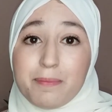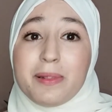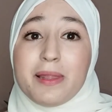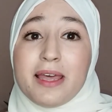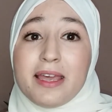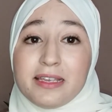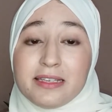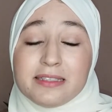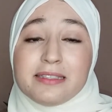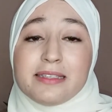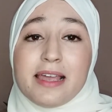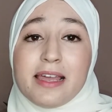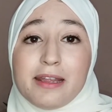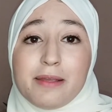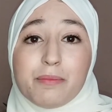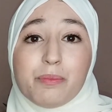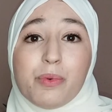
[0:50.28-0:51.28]
plays
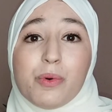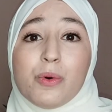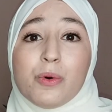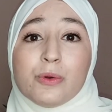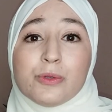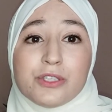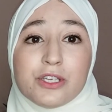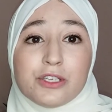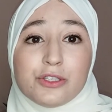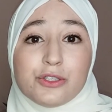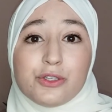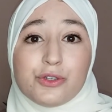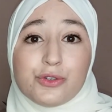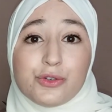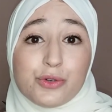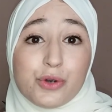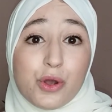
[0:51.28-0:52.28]
an
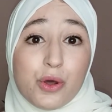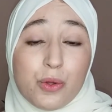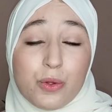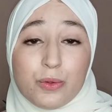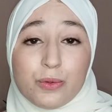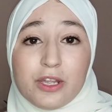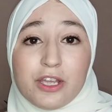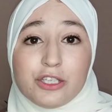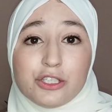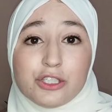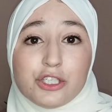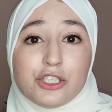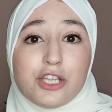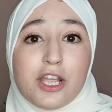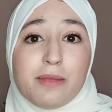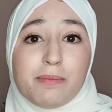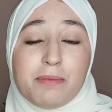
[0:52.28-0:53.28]
important role in
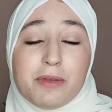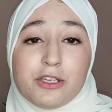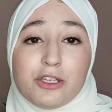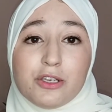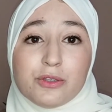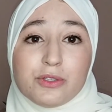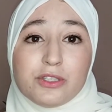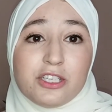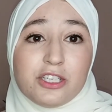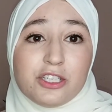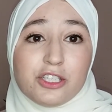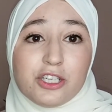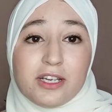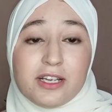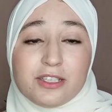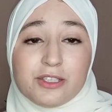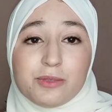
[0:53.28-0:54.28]
shaping your
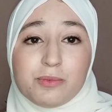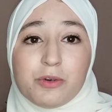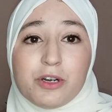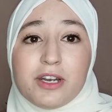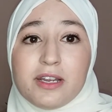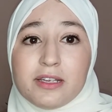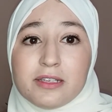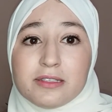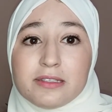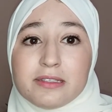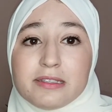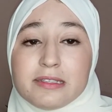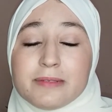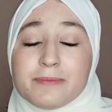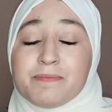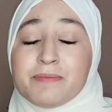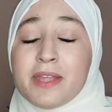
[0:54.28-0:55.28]
teaching
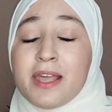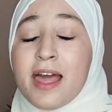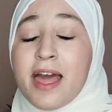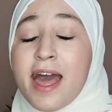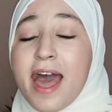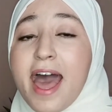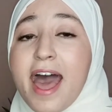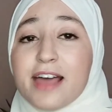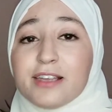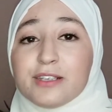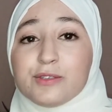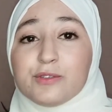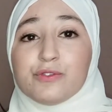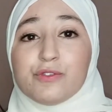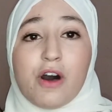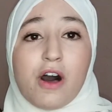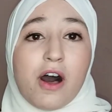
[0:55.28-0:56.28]
experience.
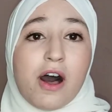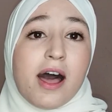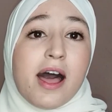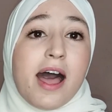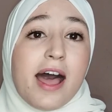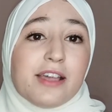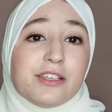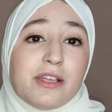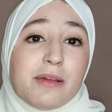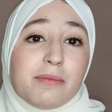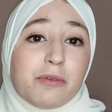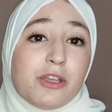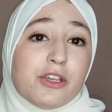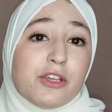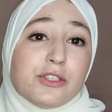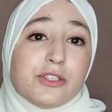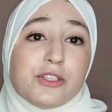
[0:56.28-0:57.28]
As far as I'm
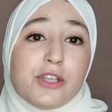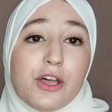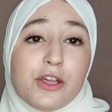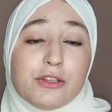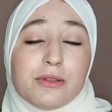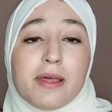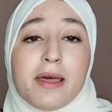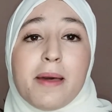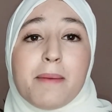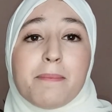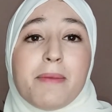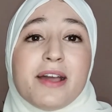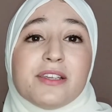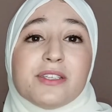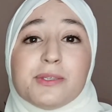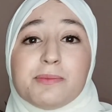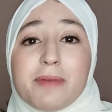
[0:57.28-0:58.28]
concerned,
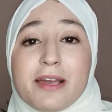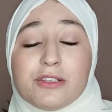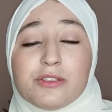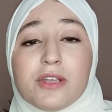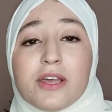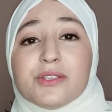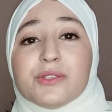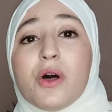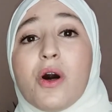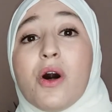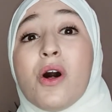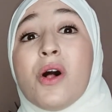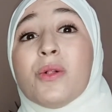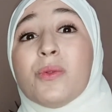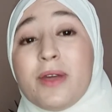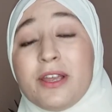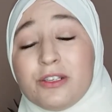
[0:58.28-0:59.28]
my inspector has
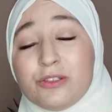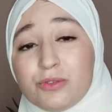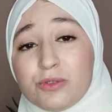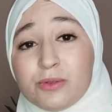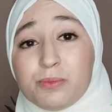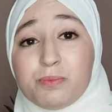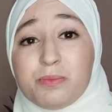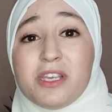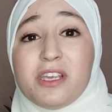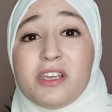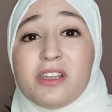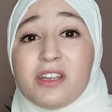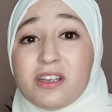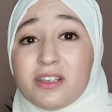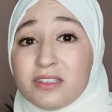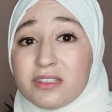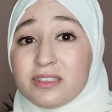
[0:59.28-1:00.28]
always
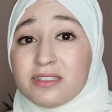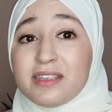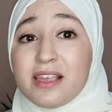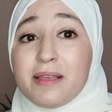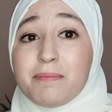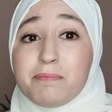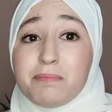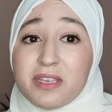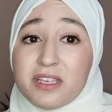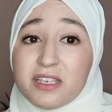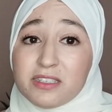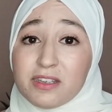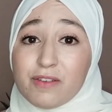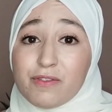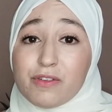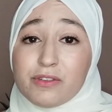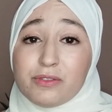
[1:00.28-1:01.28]
repeated the same
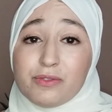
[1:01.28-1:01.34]
piece of